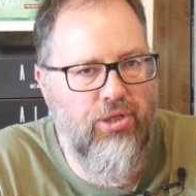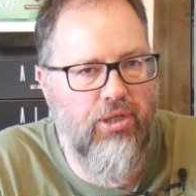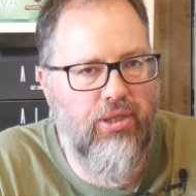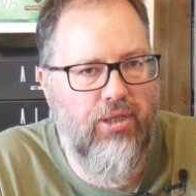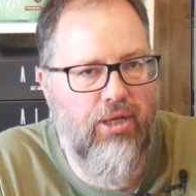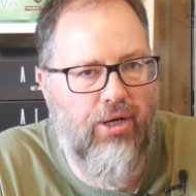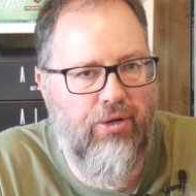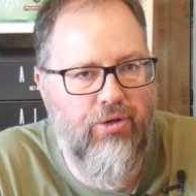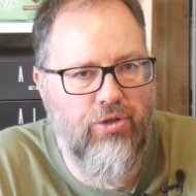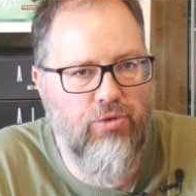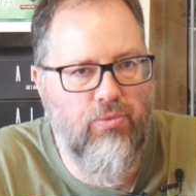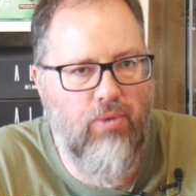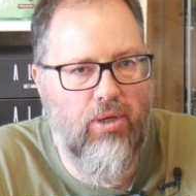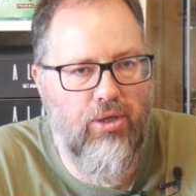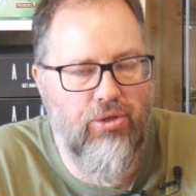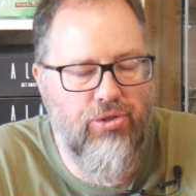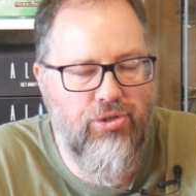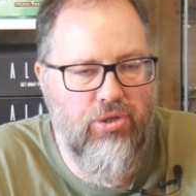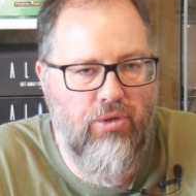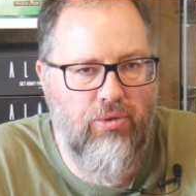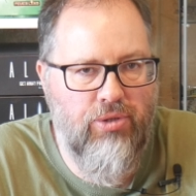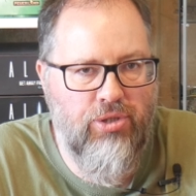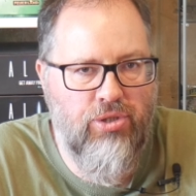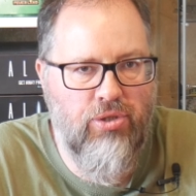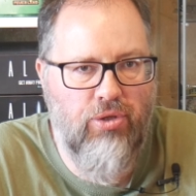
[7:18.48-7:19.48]
in there as well,
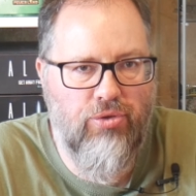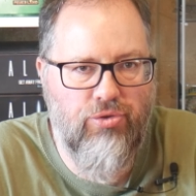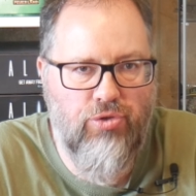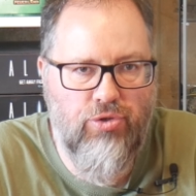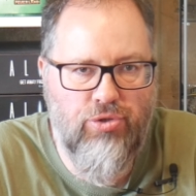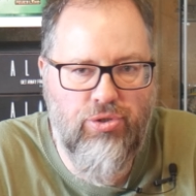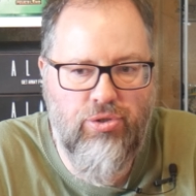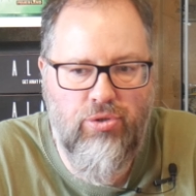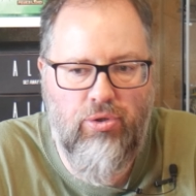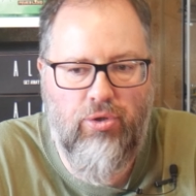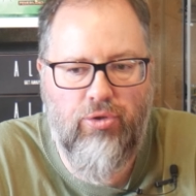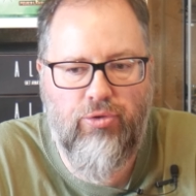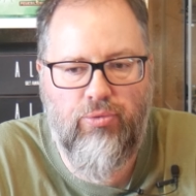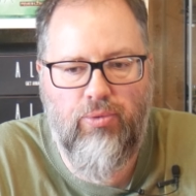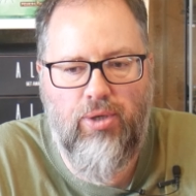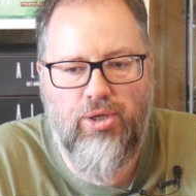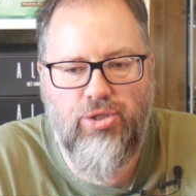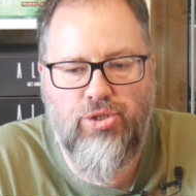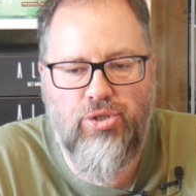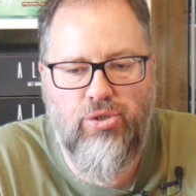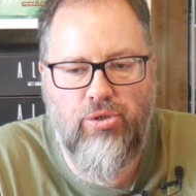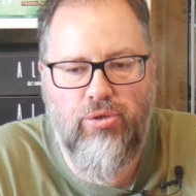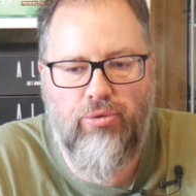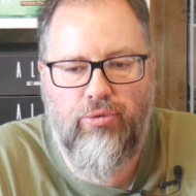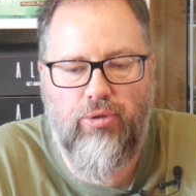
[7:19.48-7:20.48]
so it's not just
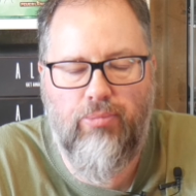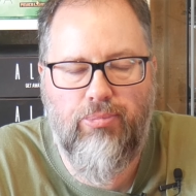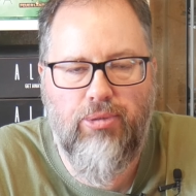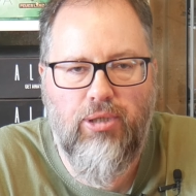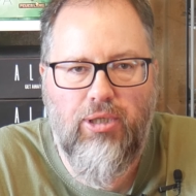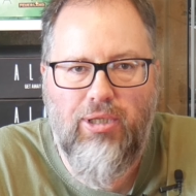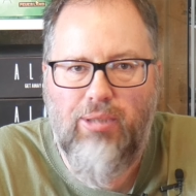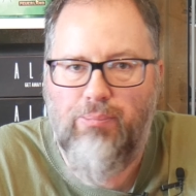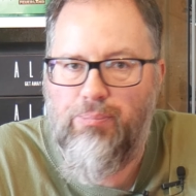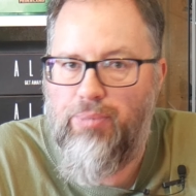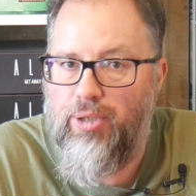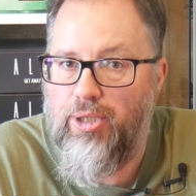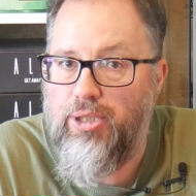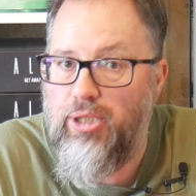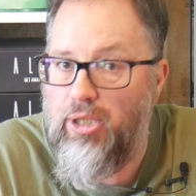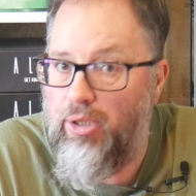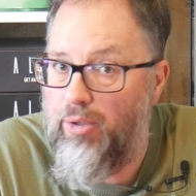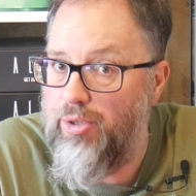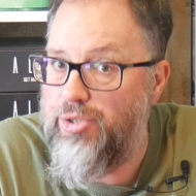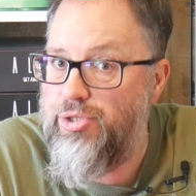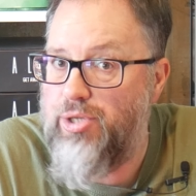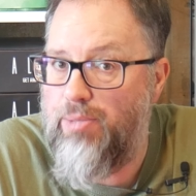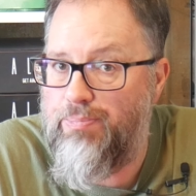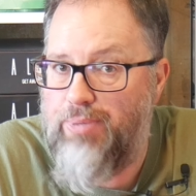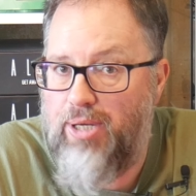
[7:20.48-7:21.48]
Northwest Europe. But, you know,
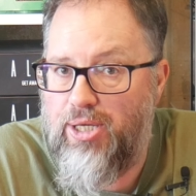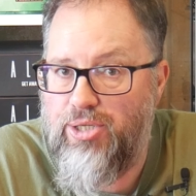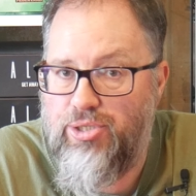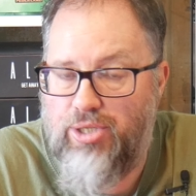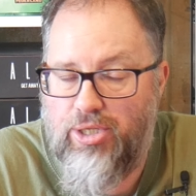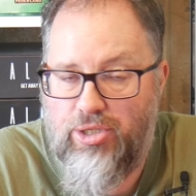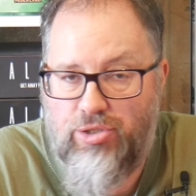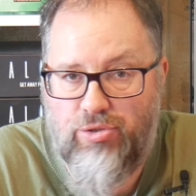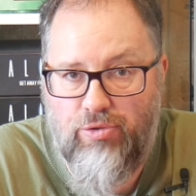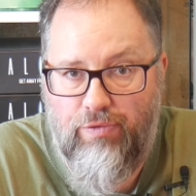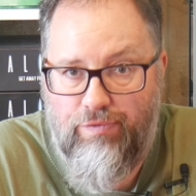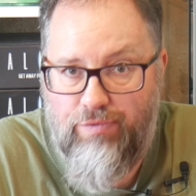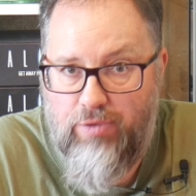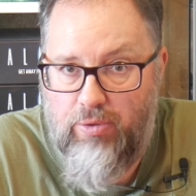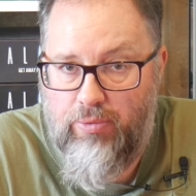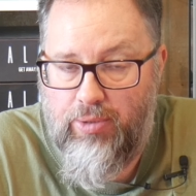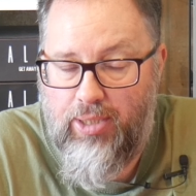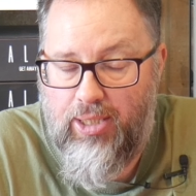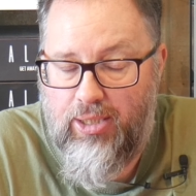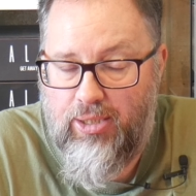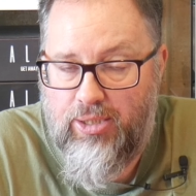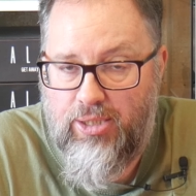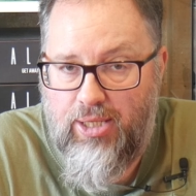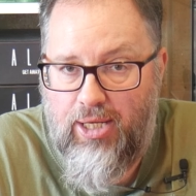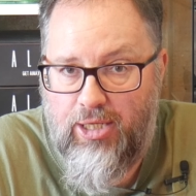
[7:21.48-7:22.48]
it's the basic stuff you would
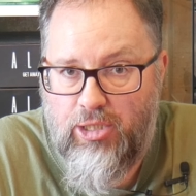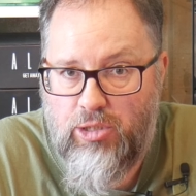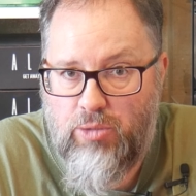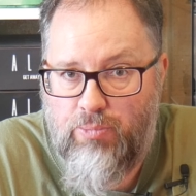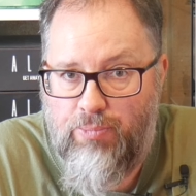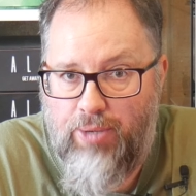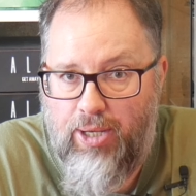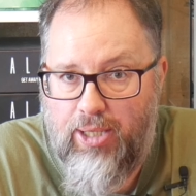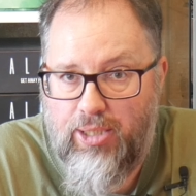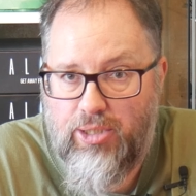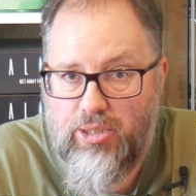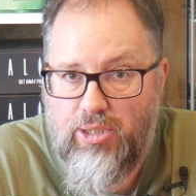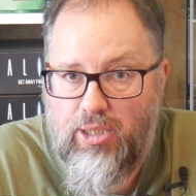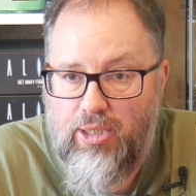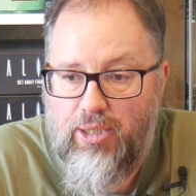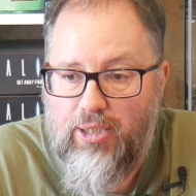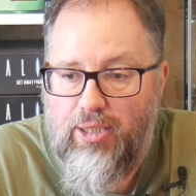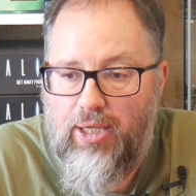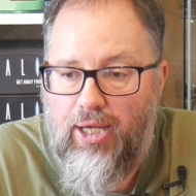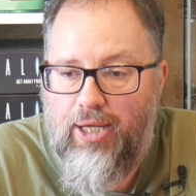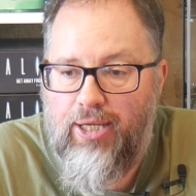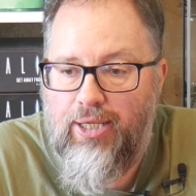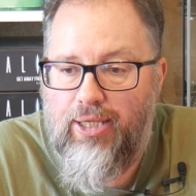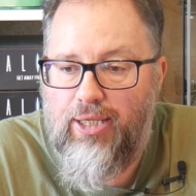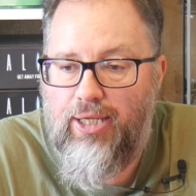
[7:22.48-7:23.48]
expect.
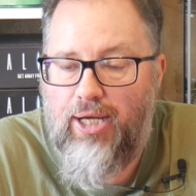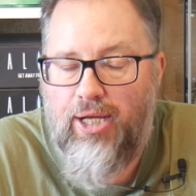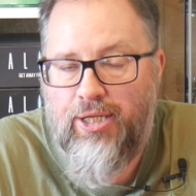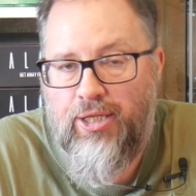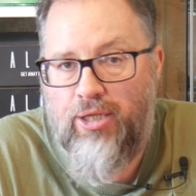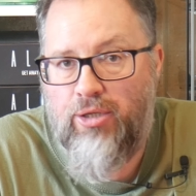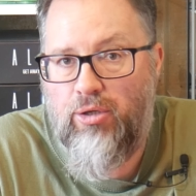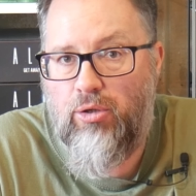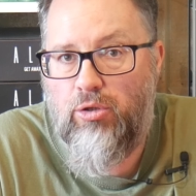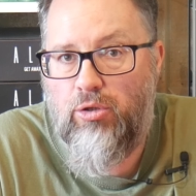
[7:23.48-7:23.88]
And I know